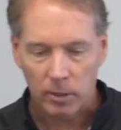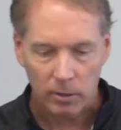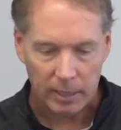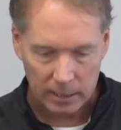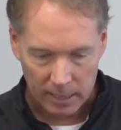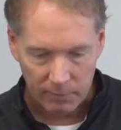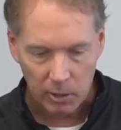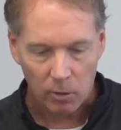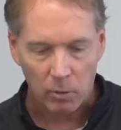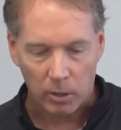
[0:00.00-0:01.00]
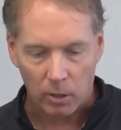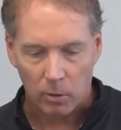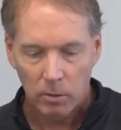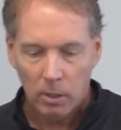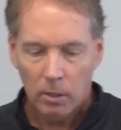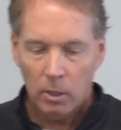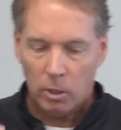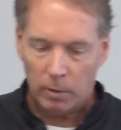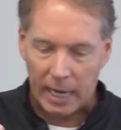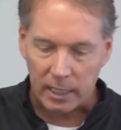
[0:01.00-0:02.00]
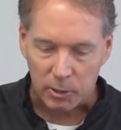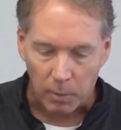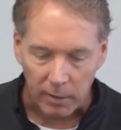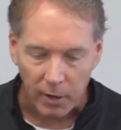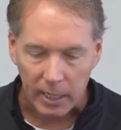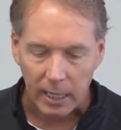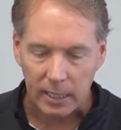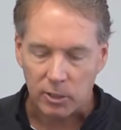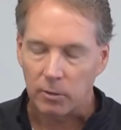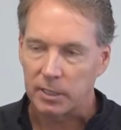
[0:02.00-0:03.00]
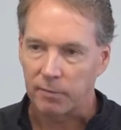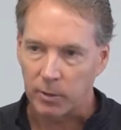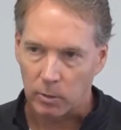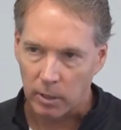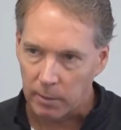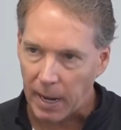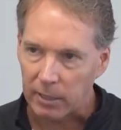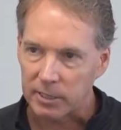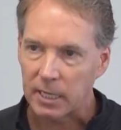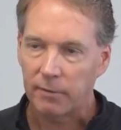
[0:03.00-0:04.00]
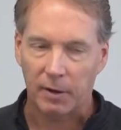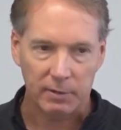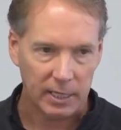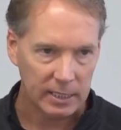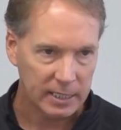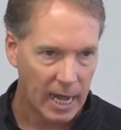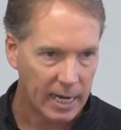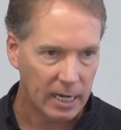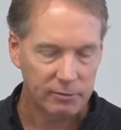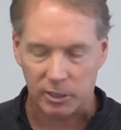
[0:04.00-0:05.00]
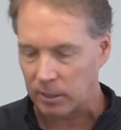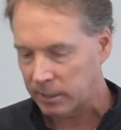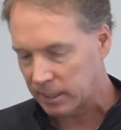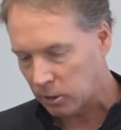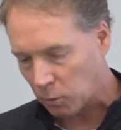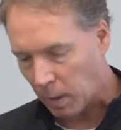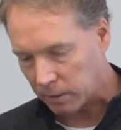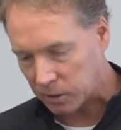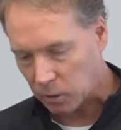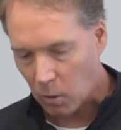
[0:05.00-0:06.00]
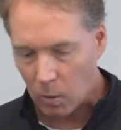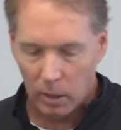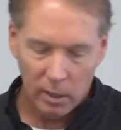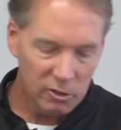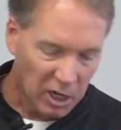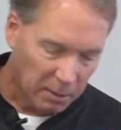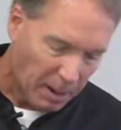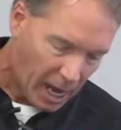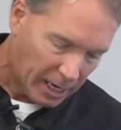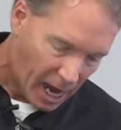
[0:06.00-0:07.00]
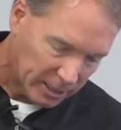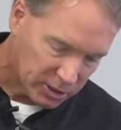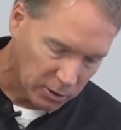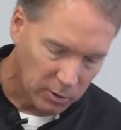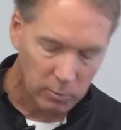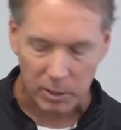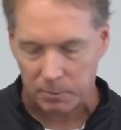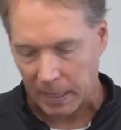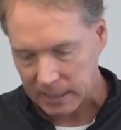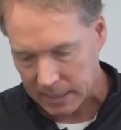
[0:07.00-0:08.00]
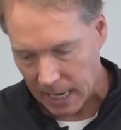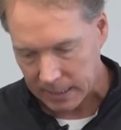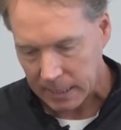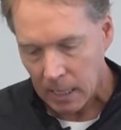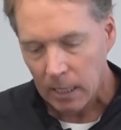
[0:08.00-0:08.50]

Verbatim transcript: girl, that eleven-year-old girl, who again is one of our kids who doesn't feel good about herself, everything's negative, she doesn't do well in school, she's got a bad attitude, which makes sense.